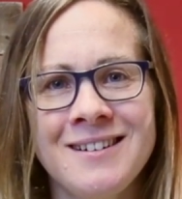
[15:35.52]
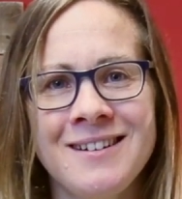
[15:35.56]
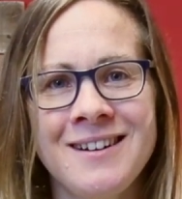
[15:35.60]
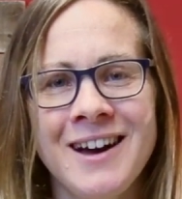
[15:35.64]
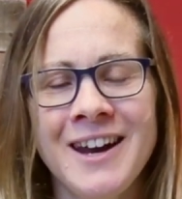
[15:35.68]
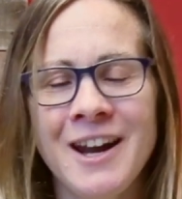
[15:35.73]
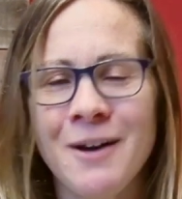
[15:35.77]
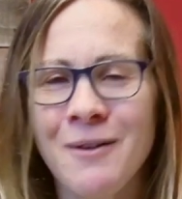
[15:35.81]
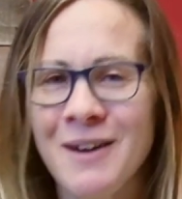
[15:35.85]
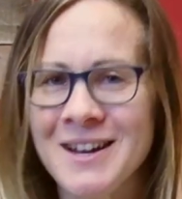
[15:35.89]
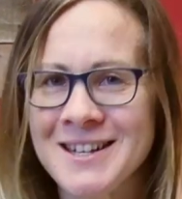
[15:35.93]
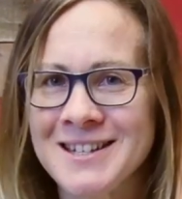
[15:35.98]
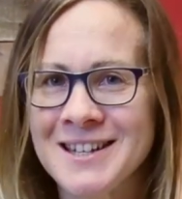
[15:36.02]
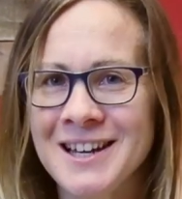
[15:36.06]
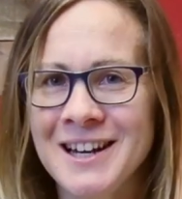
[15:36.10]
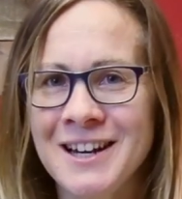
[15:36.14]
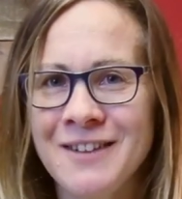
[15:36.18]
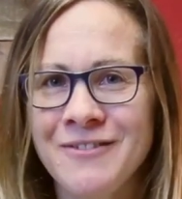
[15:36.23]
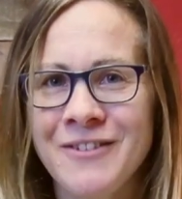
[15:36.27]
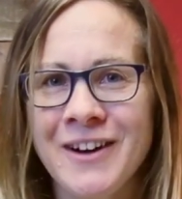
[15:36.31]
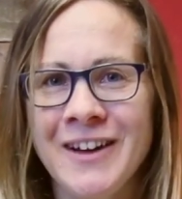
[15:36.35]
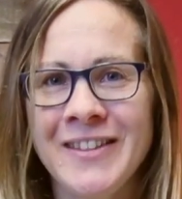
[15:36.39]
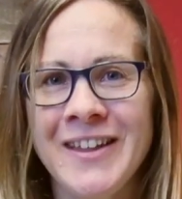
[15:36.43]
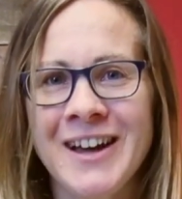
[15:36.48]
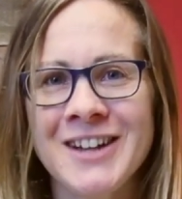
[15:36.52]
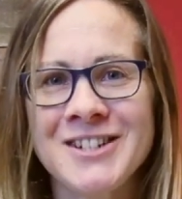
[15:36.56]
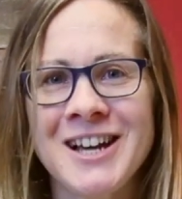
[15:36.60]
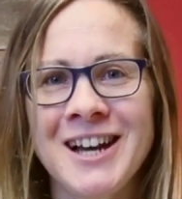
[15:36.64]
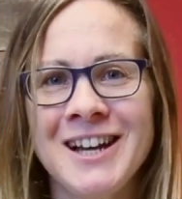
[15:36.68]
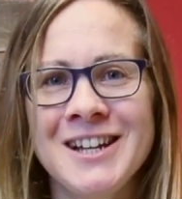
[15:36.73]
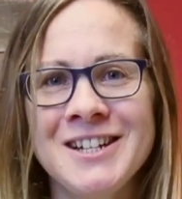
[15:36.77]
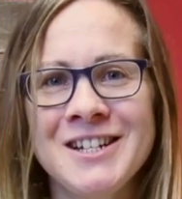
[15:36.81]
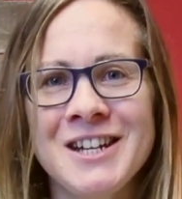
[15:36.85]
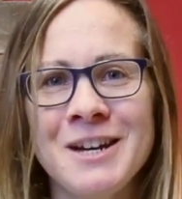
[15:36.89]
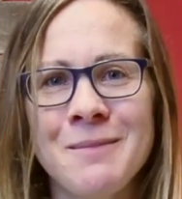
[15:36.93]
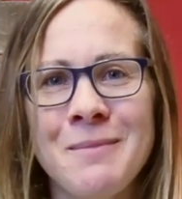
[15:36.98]
I know I certainly find that
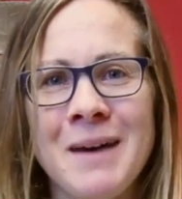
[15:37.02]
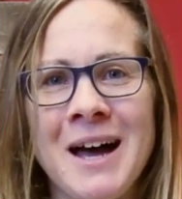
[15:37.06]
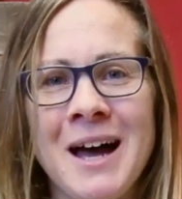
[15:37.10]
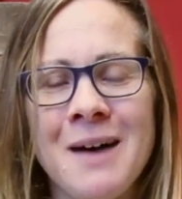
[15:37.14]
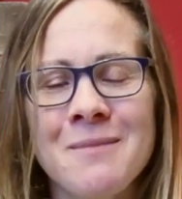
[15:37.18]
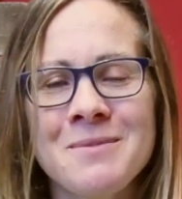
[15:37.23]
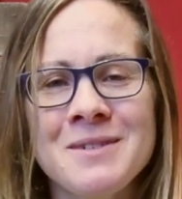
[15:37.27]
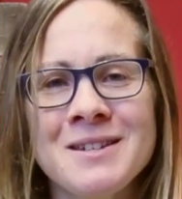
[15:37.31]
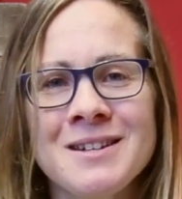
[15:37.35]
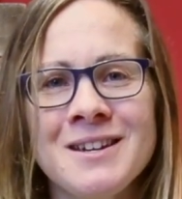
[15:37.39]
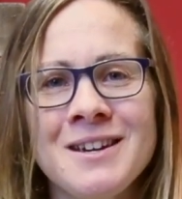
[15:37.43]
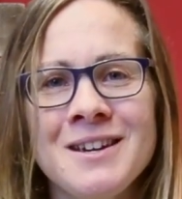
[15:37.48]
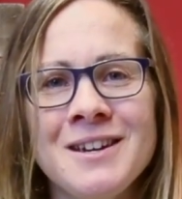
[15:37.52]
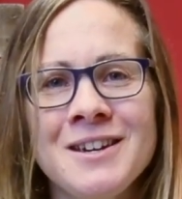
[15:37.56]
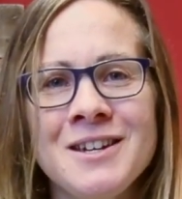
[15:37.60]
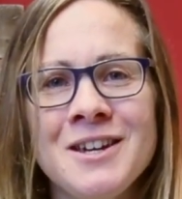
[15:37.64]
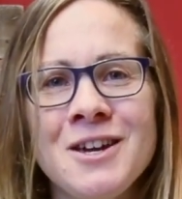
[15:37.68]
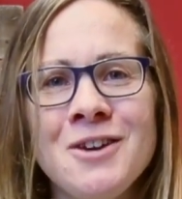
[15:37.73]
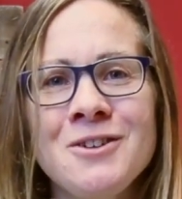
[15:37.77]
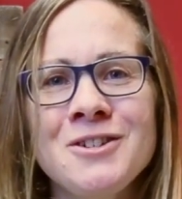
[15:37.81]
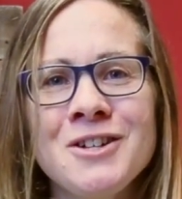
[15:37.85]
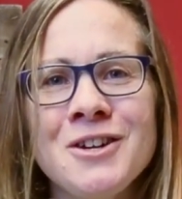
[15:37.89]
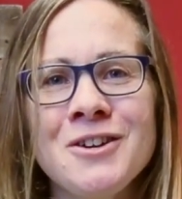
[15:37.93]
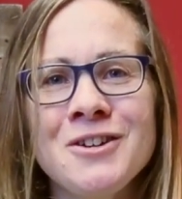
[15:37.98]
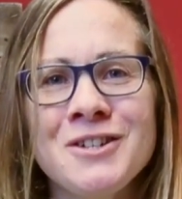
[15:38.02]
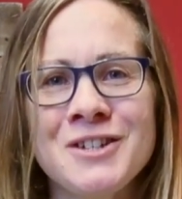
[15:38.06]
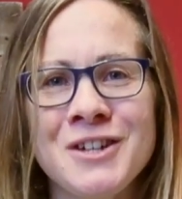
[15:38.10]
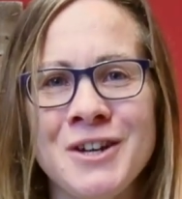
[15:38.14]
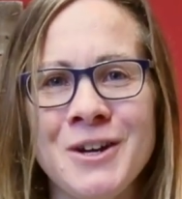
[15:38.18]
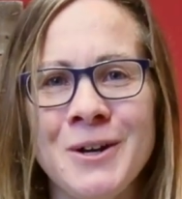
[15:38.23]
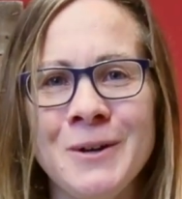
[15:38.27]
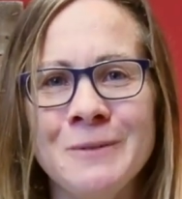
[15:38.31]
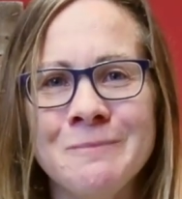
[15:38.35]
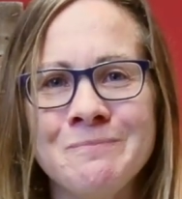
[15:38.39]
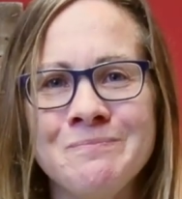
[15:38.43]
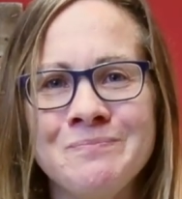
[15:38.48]
challenging, perhaps you do
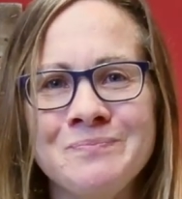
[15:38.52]
too.